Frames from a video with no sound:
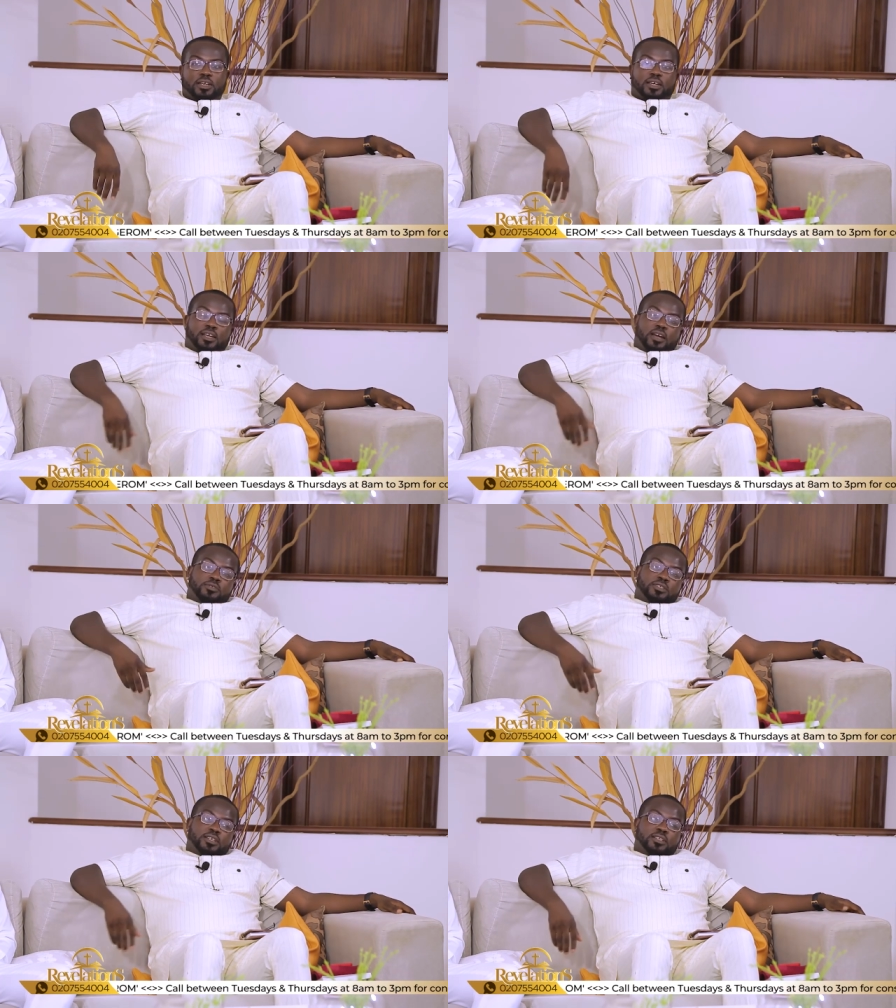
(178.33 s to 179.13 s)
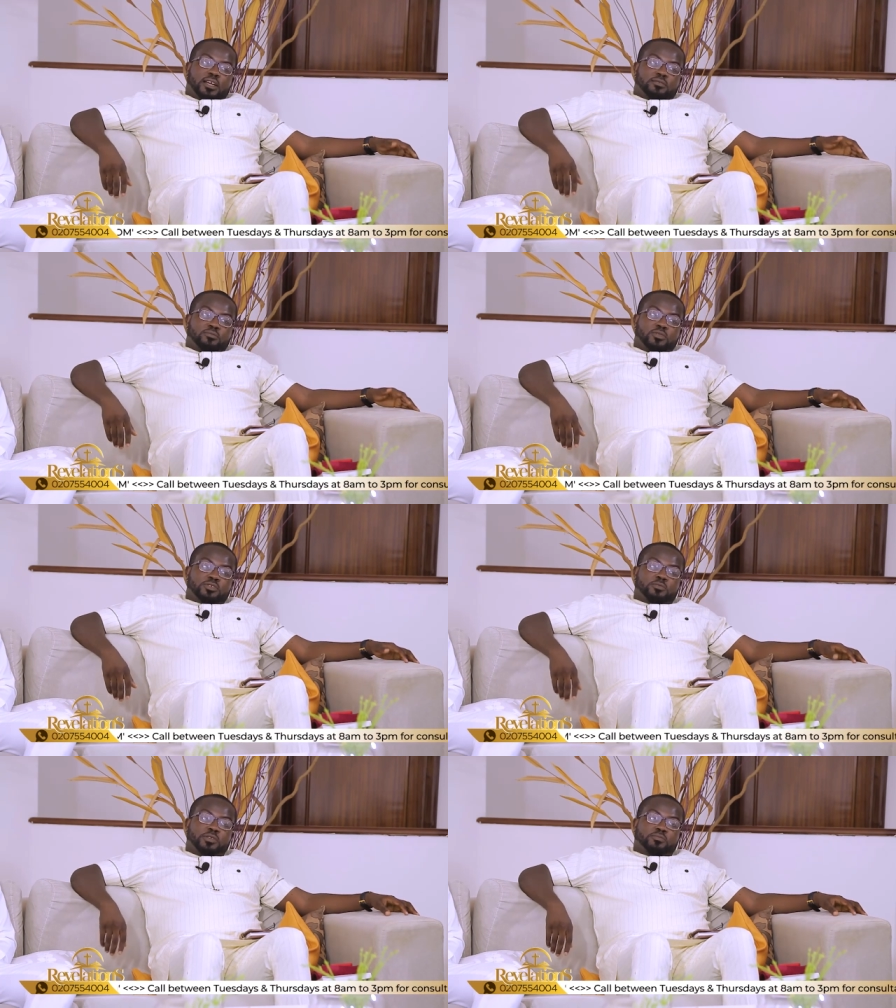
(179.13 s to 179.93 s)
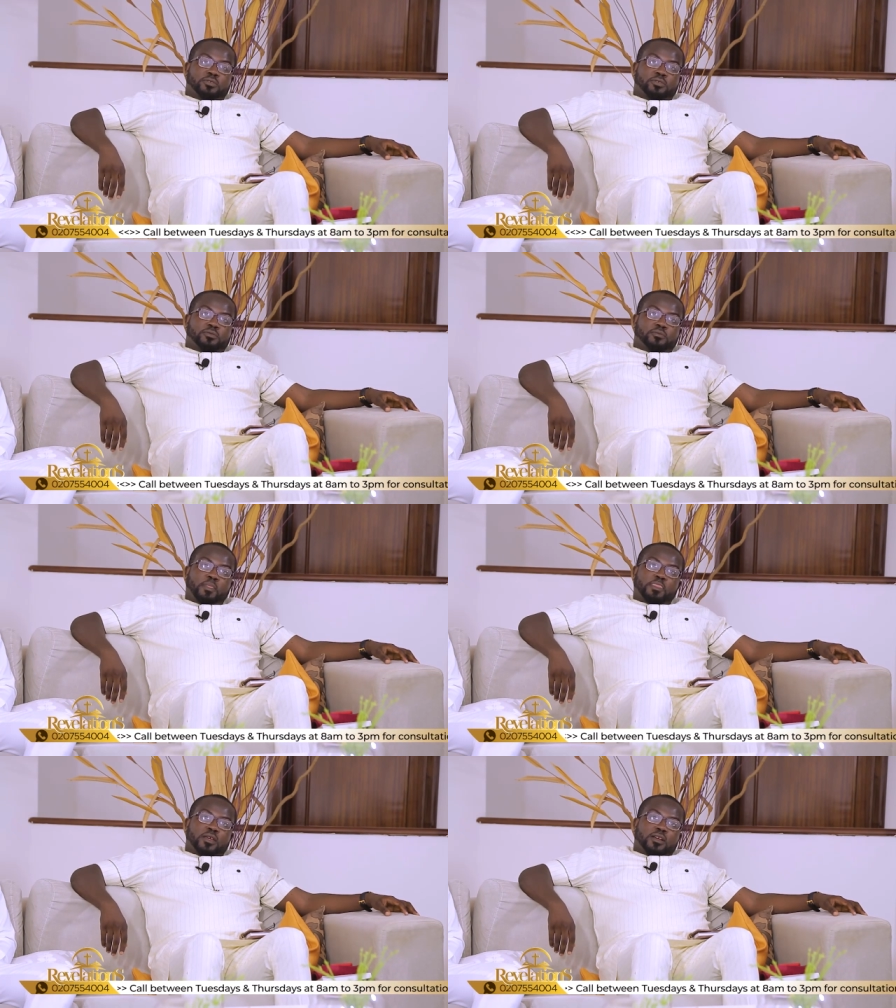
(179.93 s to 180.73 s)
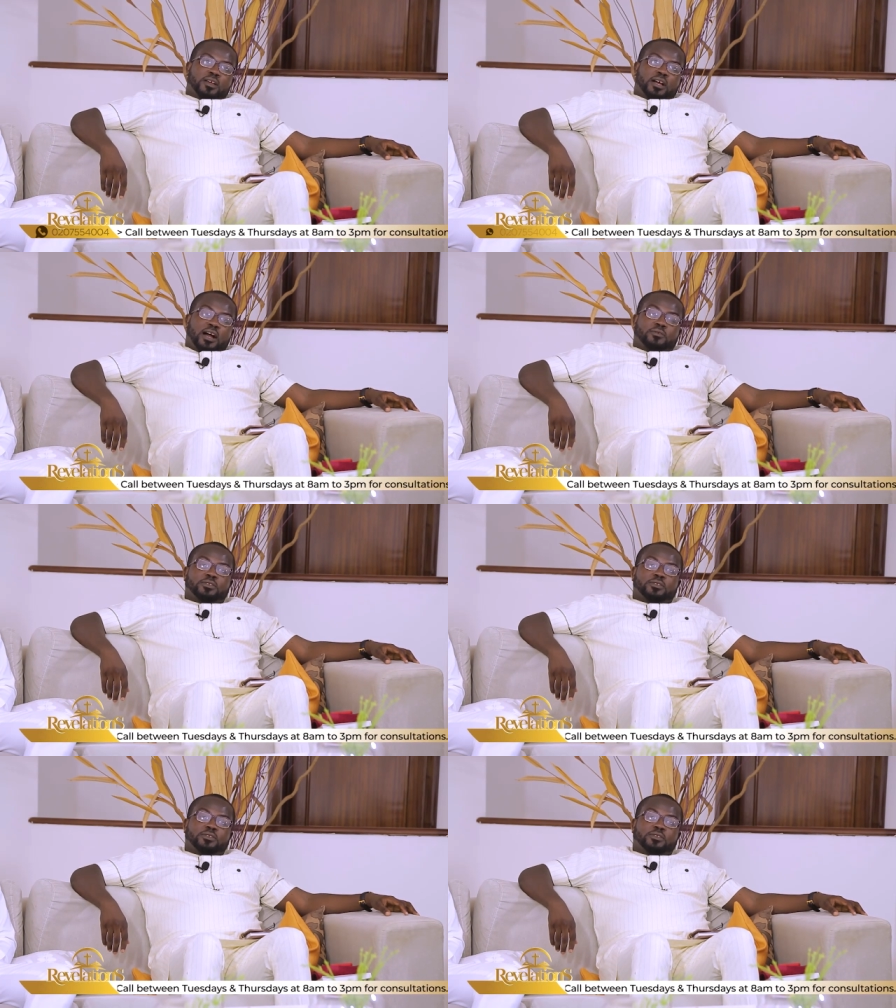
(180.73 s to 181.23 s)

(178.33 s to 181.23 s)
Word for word: And I would say that most people have